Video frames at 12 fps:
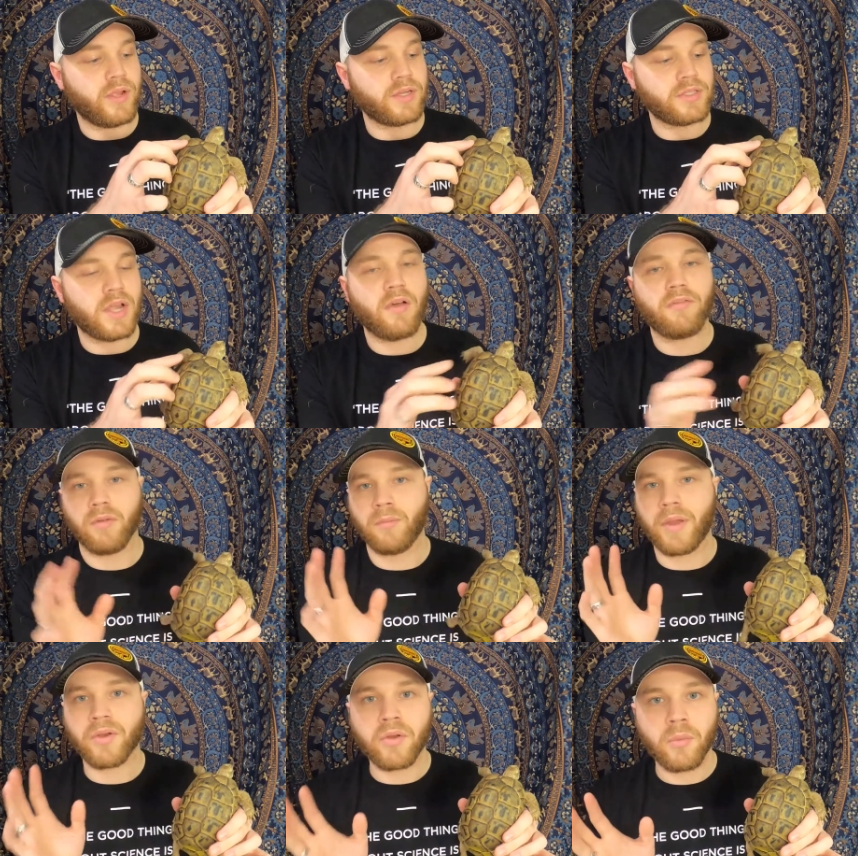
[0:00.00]
their shell for
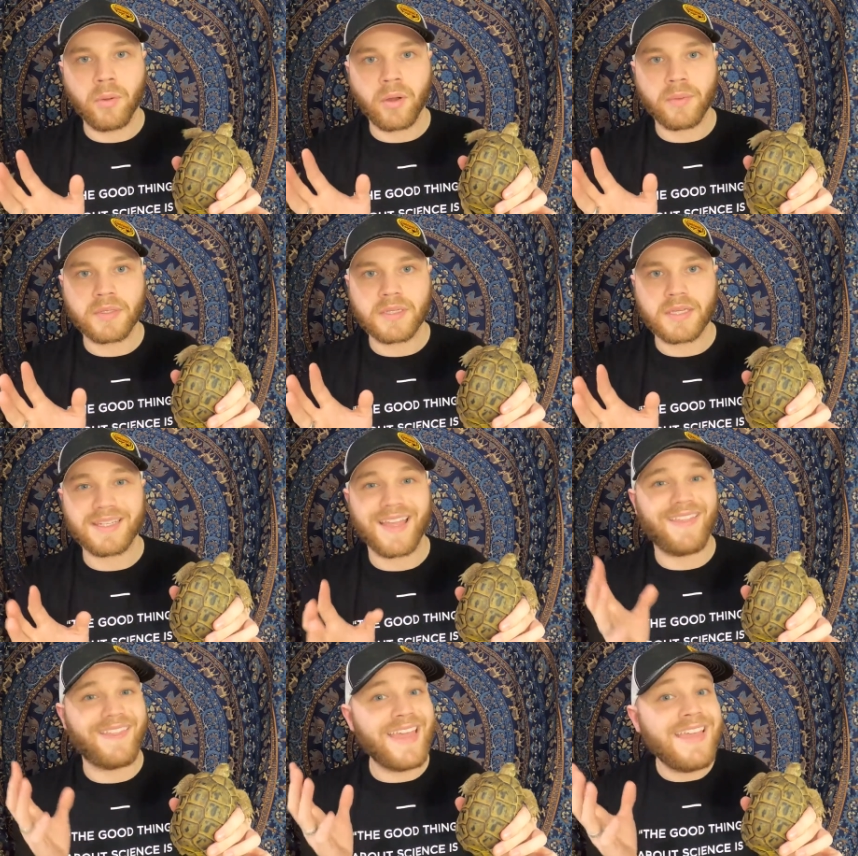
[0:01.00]
medical purposes,
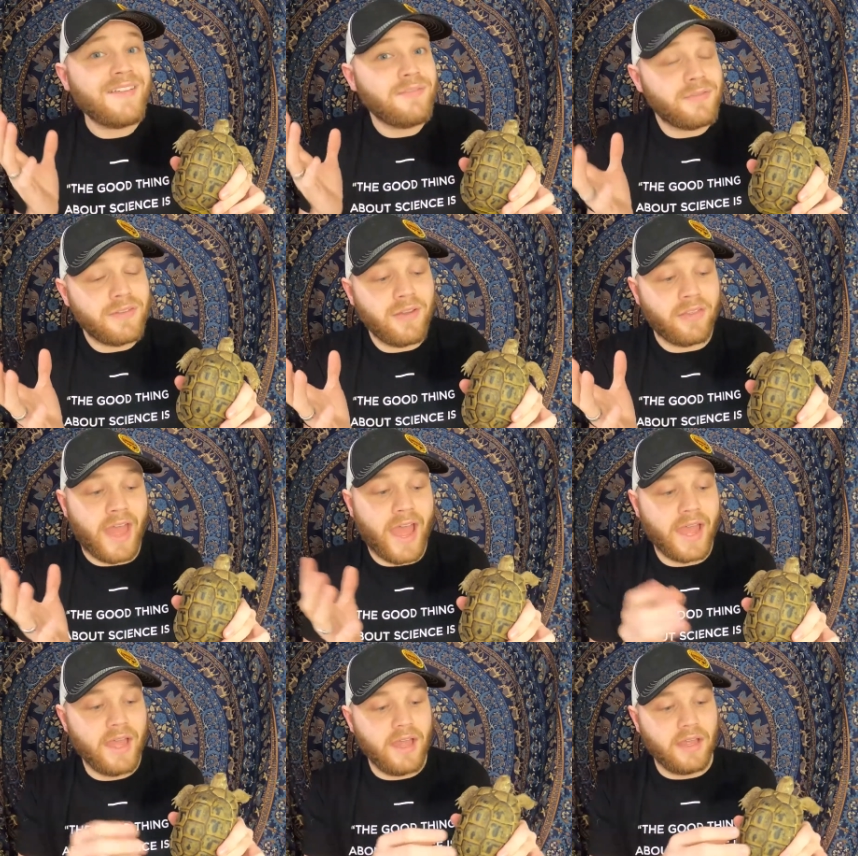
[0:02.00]
and they can feel that.